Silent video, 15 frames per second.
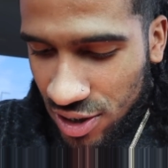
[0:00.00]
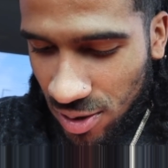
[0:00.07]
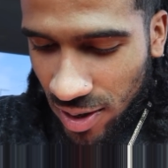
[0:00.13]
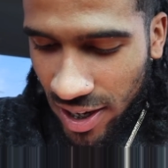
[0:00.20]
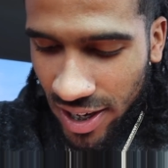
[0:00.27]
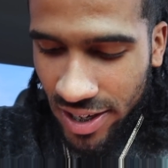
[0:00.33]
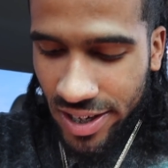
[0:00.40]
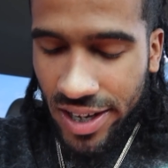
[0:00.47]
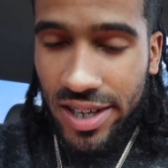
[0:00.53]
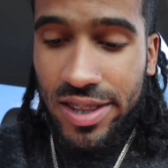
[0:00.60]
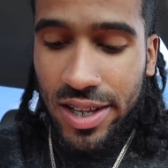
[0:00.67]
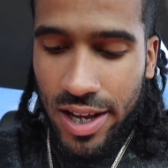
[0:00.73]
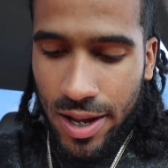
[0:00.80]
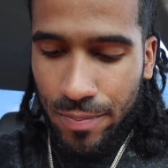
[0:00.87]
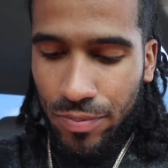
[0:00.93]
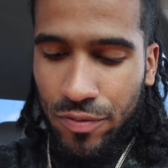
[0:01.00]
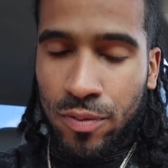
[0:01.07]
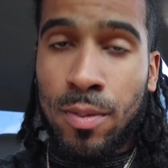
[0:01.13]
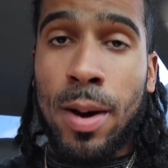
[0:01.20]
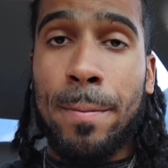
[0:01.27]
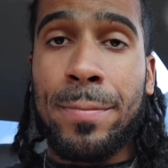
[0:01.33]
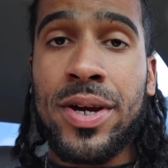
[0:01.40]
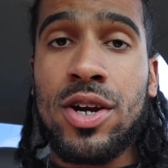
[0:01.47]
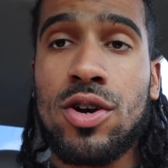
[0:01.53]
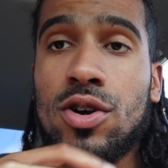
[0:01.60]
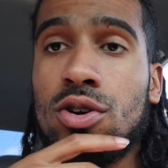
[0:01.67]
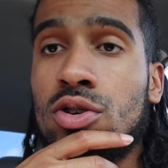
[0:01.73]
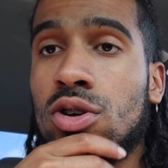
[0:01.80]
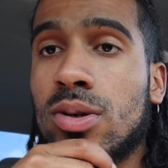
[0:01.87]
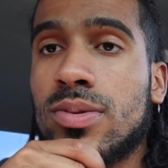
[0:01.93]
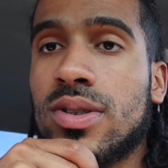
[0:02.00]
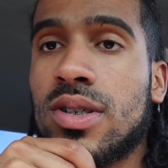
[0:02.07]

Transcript: So I had to get that for my beard, you know what I'm